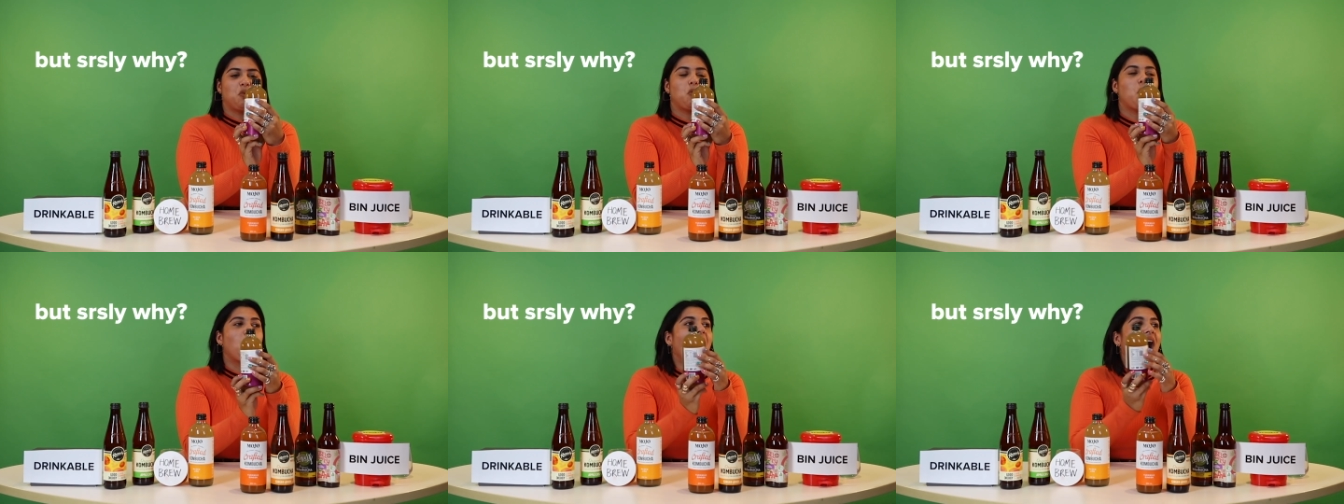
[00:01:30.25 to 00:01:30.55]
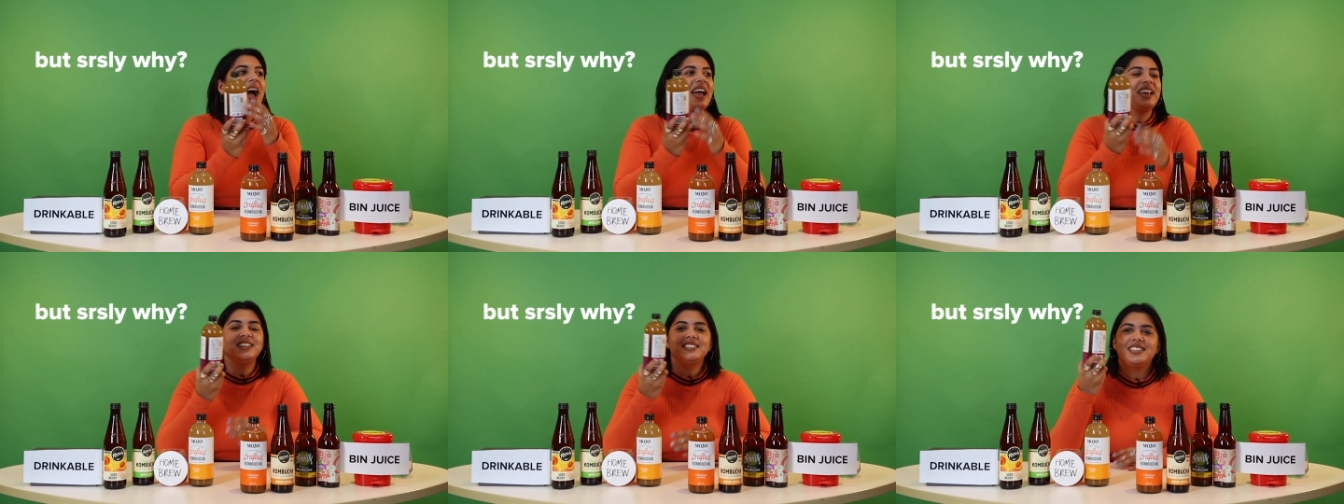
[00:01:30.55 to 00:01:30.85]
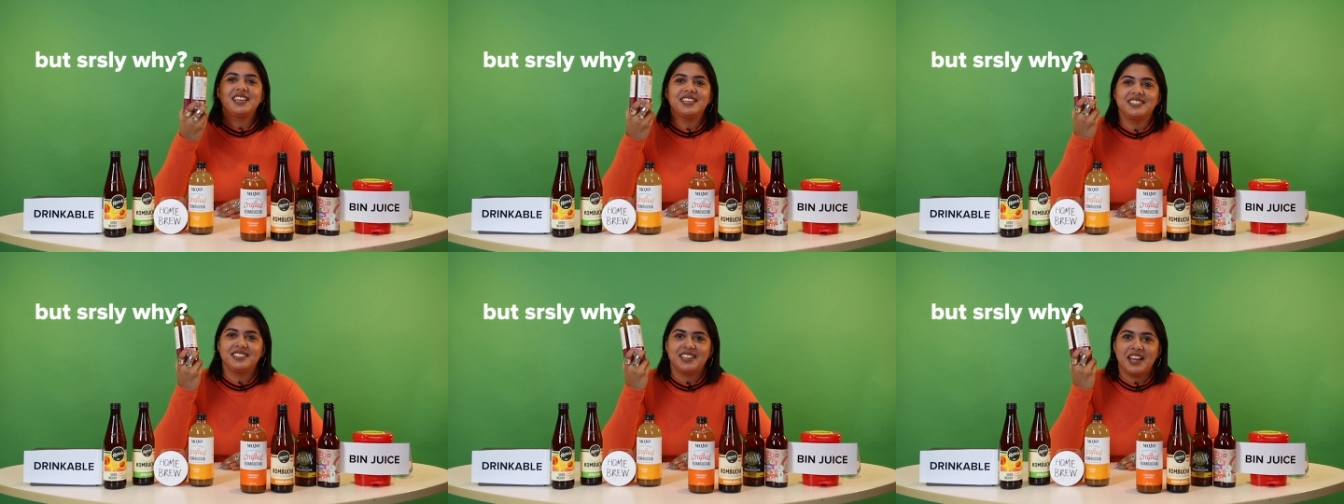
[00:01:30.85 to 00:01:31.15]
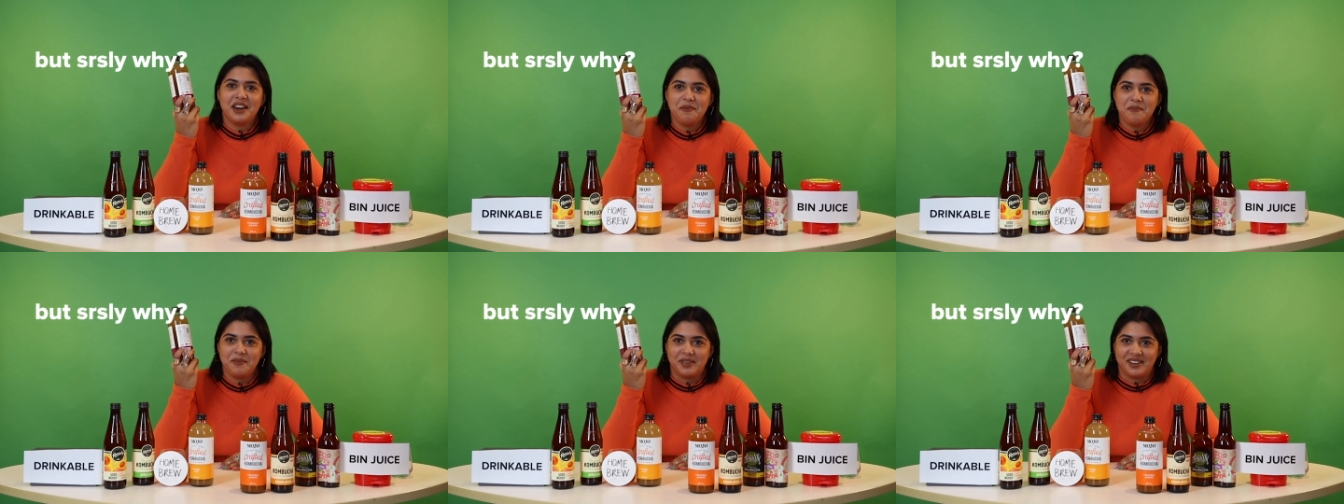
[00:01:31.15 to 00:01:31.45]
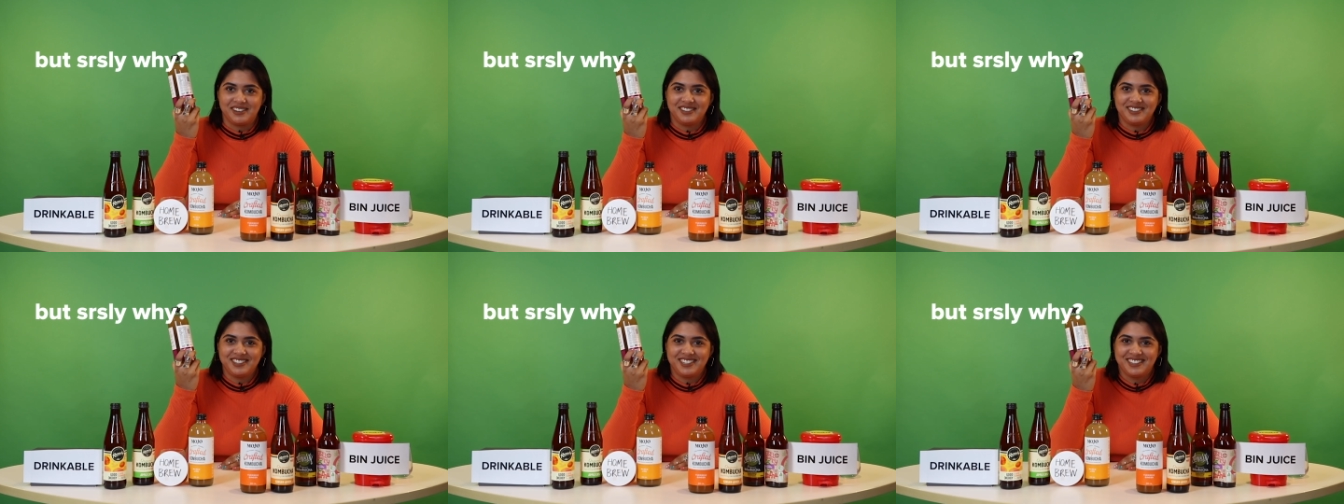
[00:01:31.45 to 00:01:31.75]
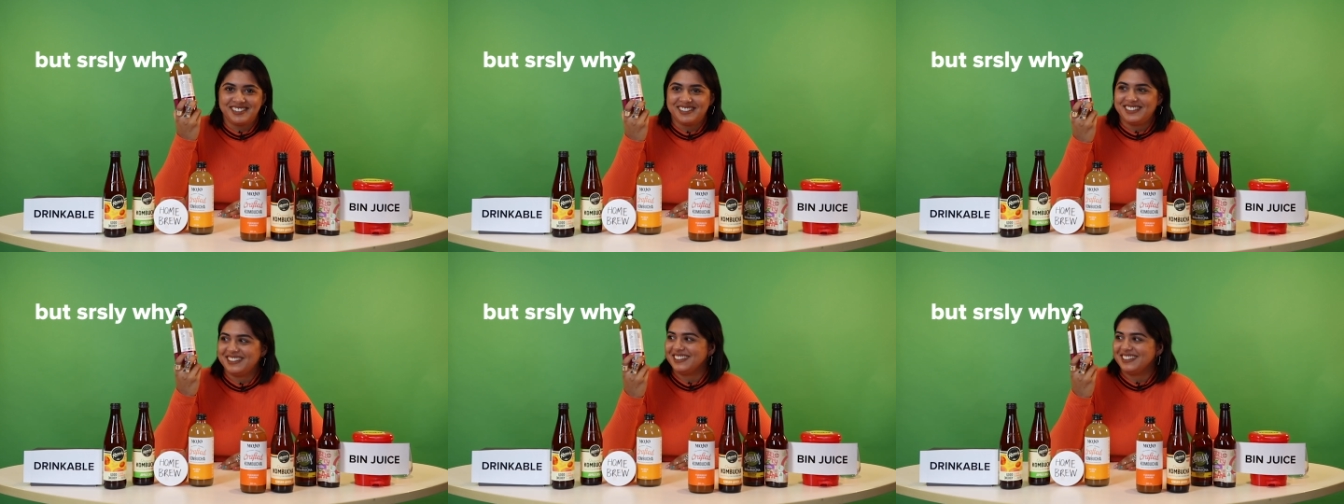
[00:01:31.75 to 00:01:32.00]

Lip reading: Why is there sediment?